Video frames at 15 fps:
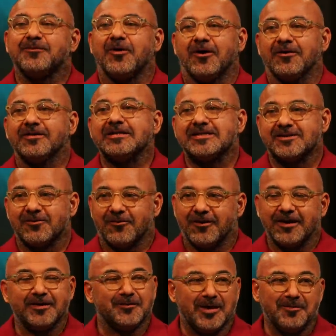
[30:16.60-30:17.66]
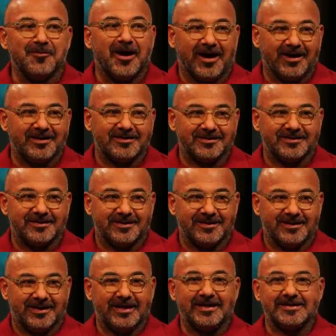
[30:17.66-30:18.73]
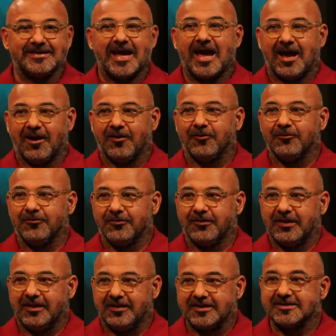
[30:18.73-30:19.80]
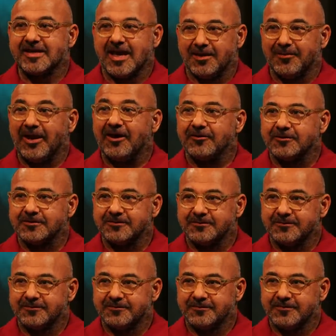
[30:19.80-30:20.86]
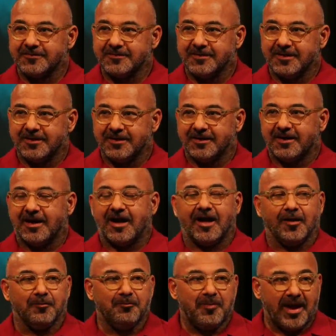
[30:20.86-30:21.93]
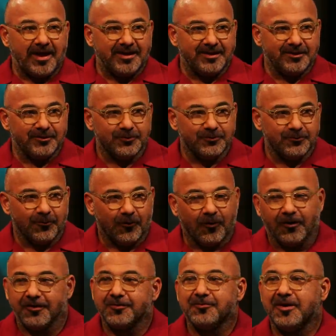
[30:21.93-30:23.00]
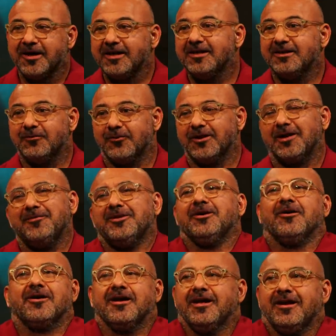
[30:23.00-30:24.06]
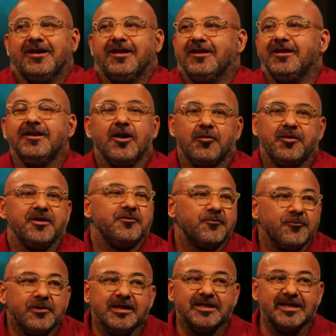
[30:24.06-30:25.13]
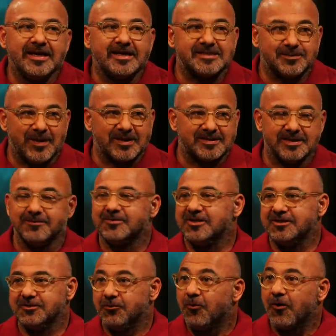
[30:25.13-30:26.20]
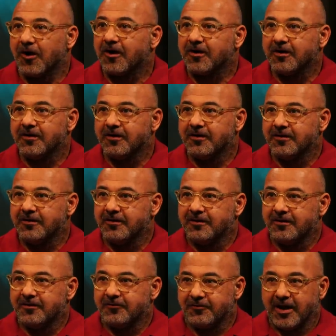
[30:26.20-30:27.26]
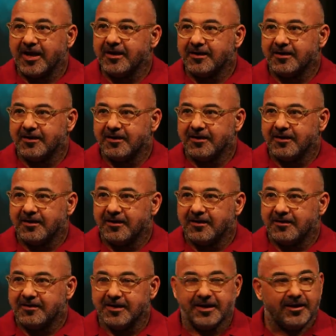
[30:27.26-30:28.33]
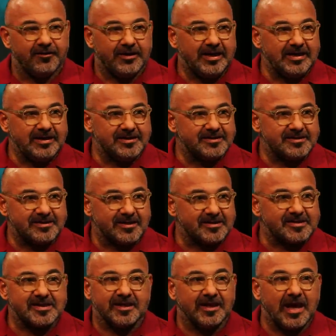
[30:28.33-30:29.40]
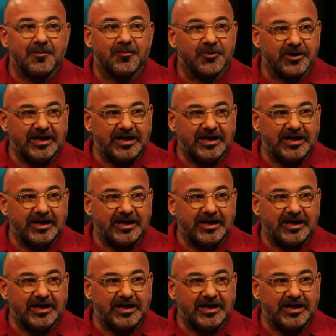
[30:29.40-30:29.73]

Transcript: part of the story in my mind is how this came out. I'll bet you all the money in the world. I mean, look, nobody really expects him to do work, right? Yeah. You know, he is a celebrity.